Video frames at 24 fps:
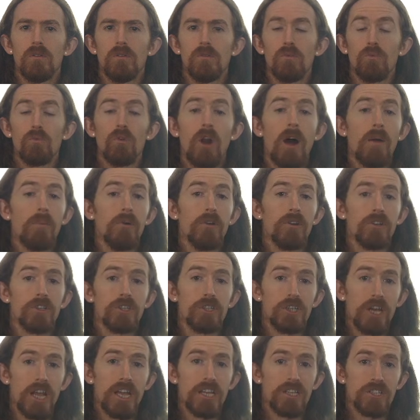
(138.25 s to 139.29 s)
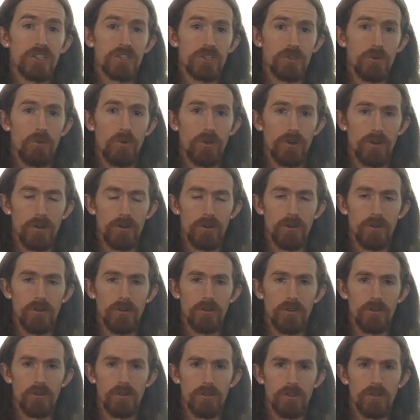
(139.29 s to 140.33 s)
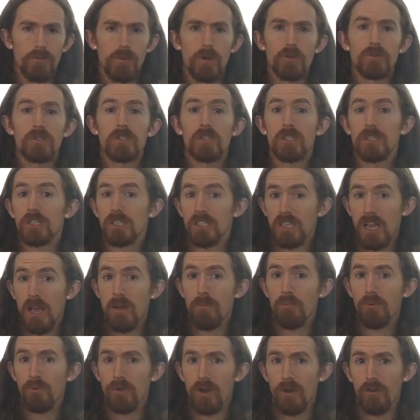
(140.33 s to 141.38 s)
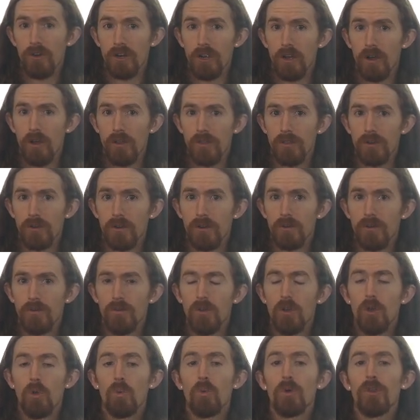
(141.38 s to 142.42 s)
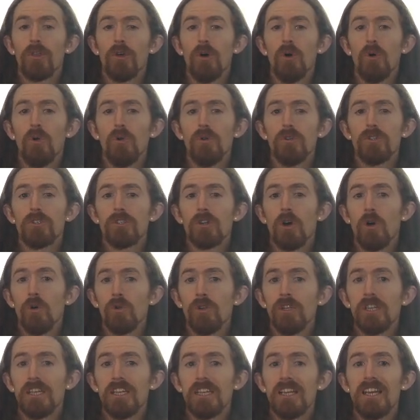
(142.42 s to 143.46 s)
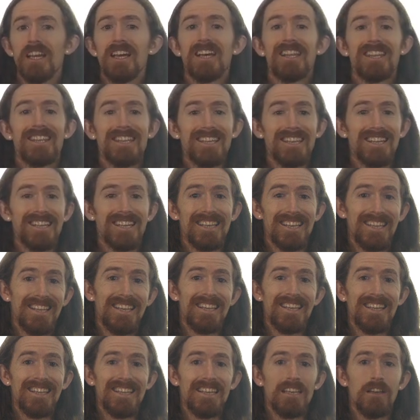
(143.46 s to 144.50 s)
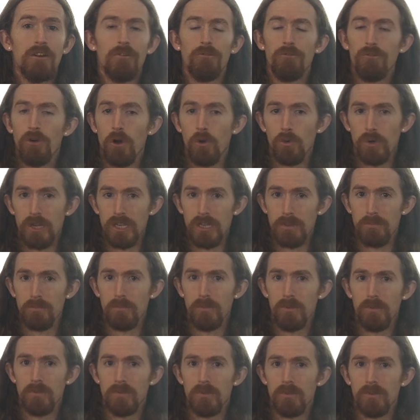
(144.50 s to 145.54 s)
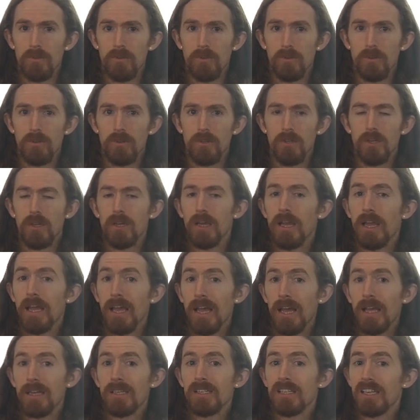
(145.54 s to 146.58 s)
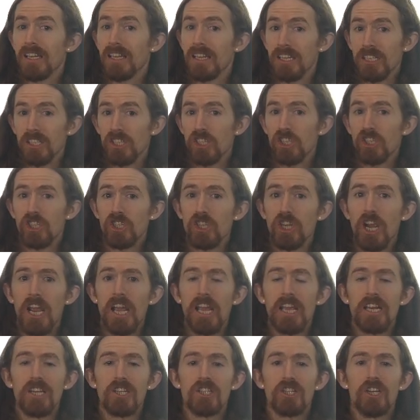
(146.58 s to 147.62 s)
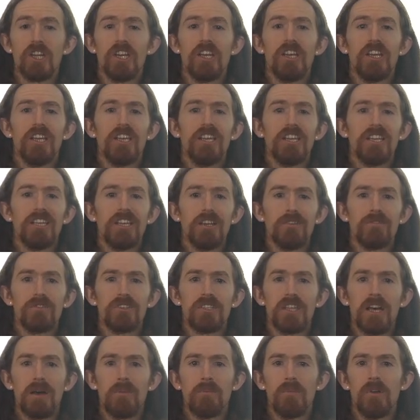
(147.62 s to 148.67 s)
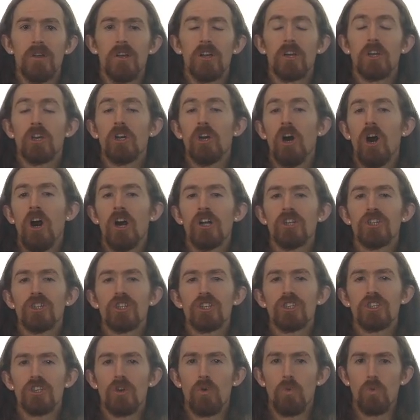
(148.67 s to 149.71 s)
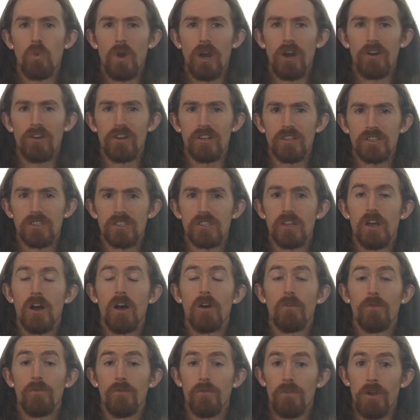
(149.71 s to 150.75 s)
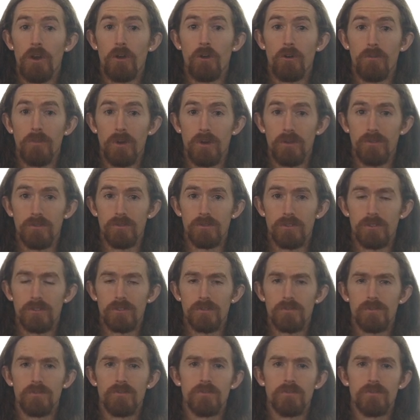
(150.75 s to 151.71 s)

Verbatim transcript: Robert J. Sawyer, the most contemporary author, withholds only the E phoneme, and in exchange, he gives them conscious awareness of pheromones.